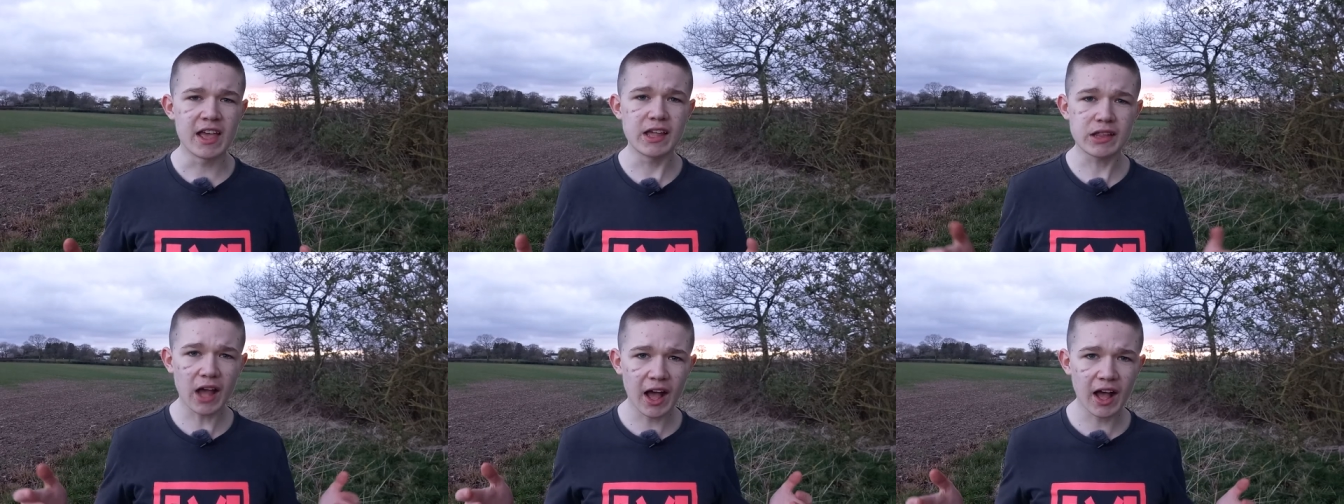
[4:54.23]

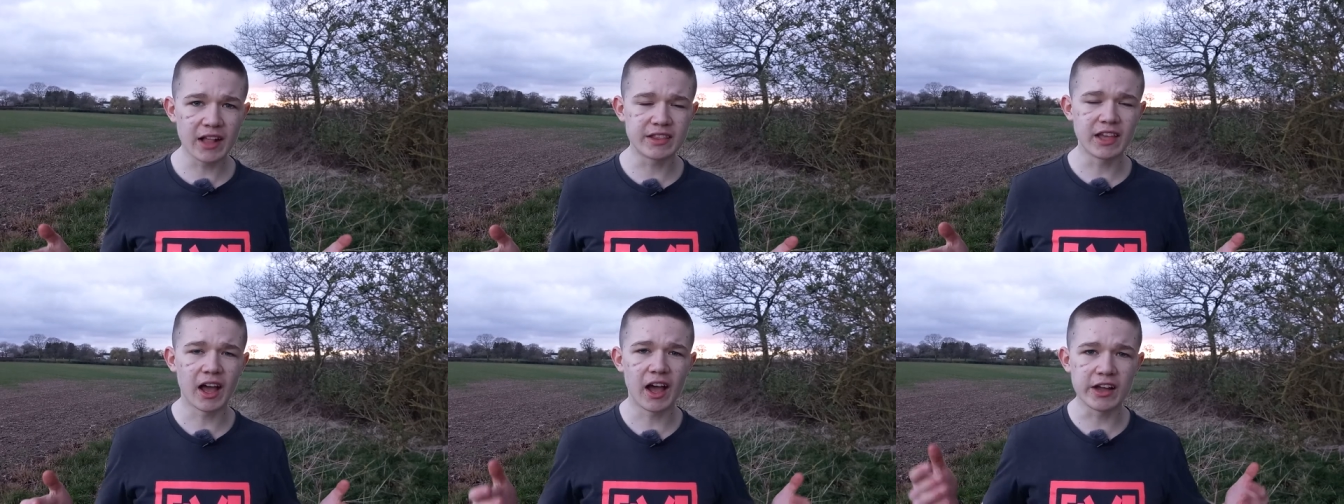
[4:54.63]
It's
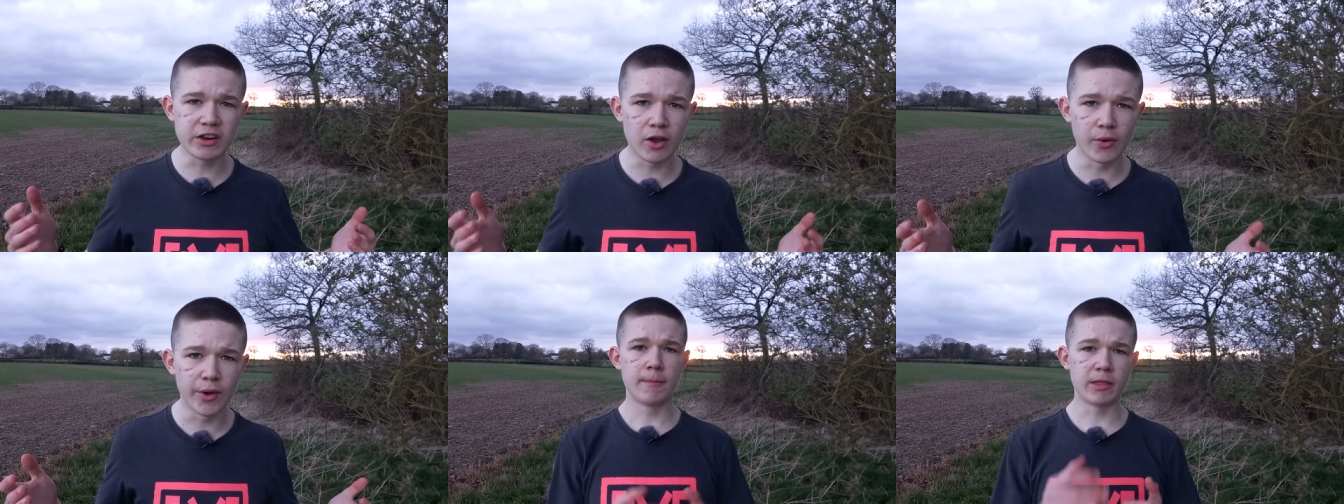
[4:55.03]
hard, I
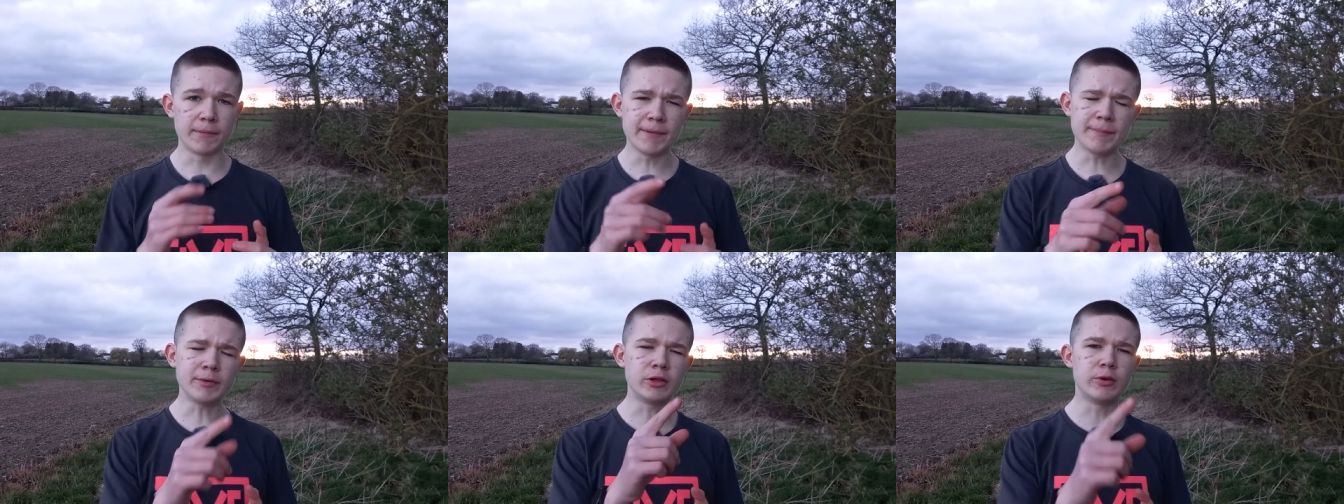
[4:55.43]
know, but the
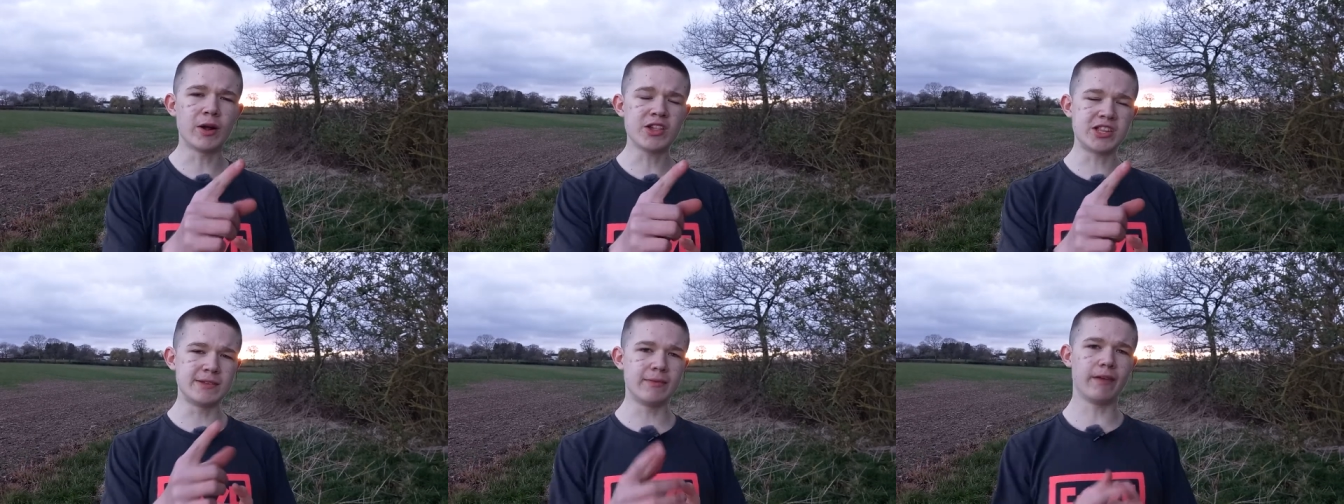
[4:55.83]
people who
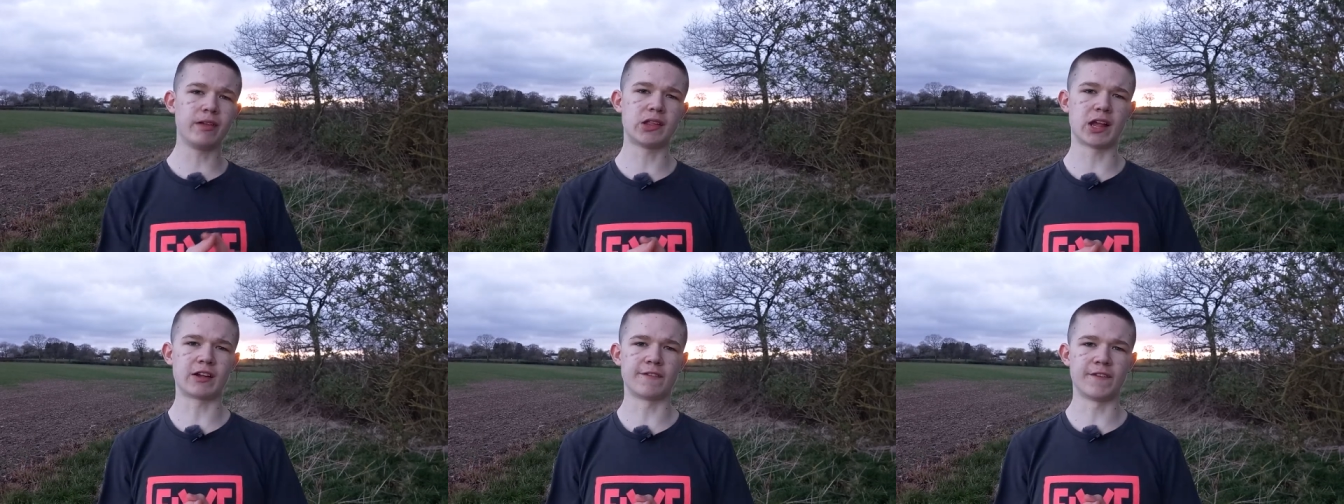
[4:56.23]
actually make
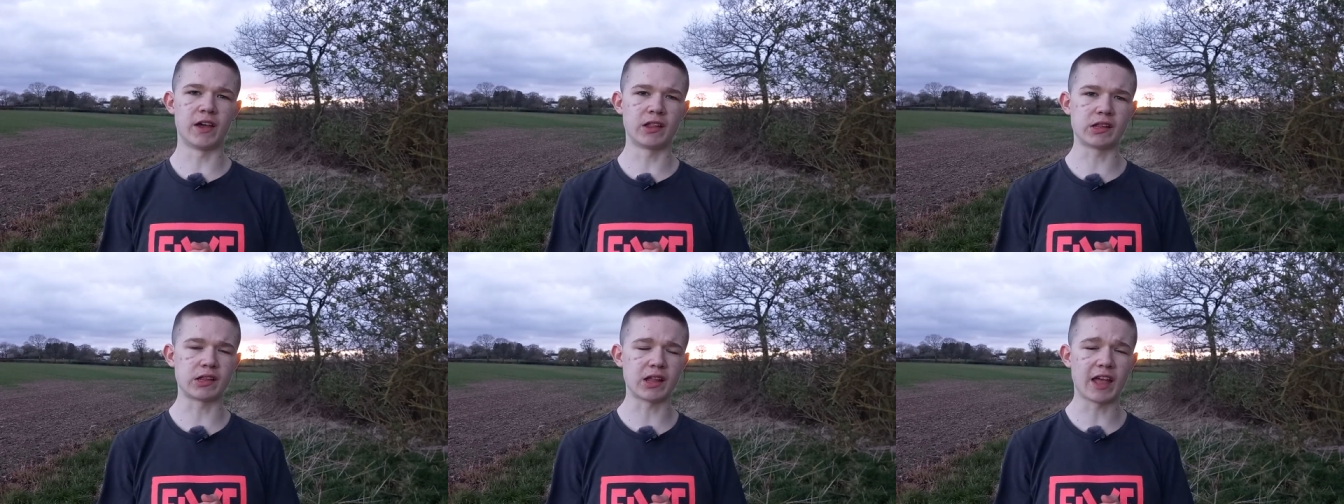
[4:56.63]
these
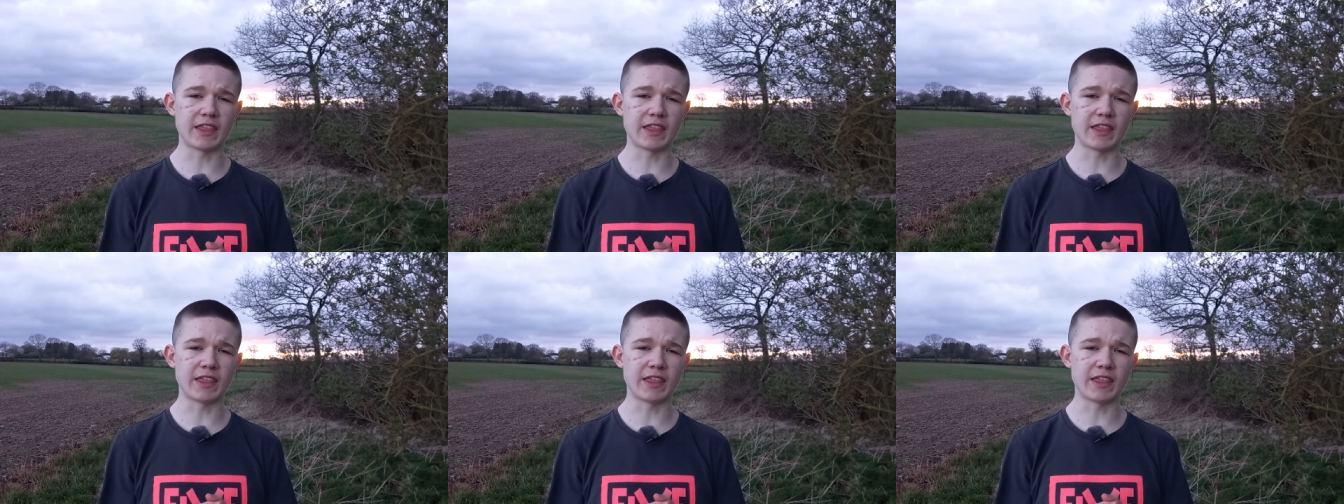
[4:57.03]
sacrifices